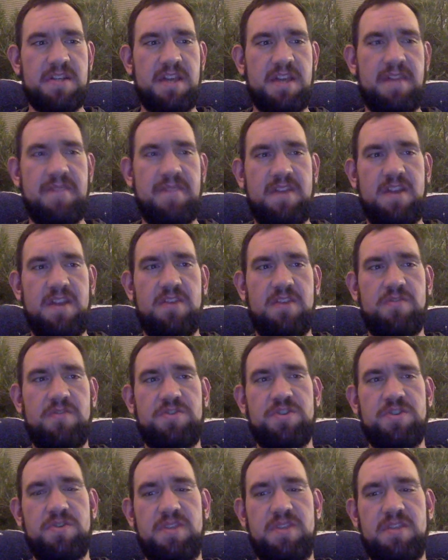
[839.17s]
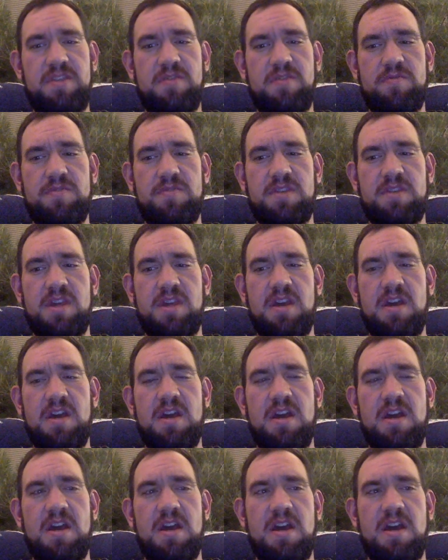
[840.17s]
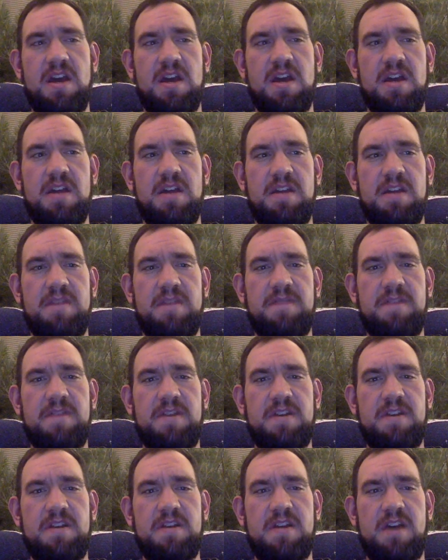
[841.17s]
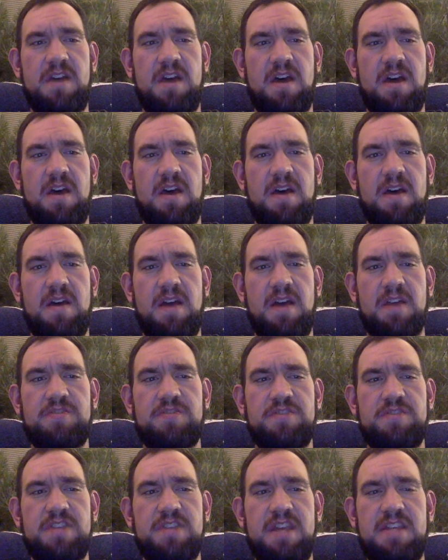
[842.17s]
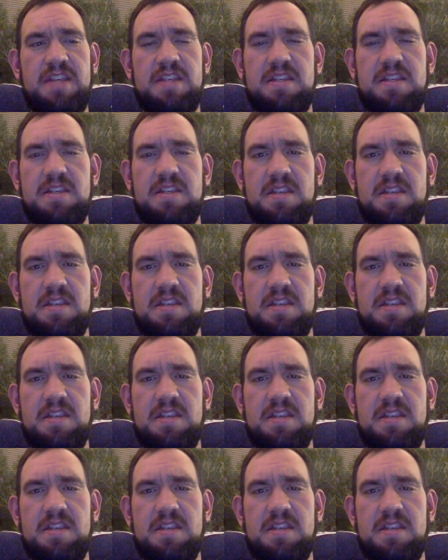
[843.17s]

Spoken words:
different exercises. If you have any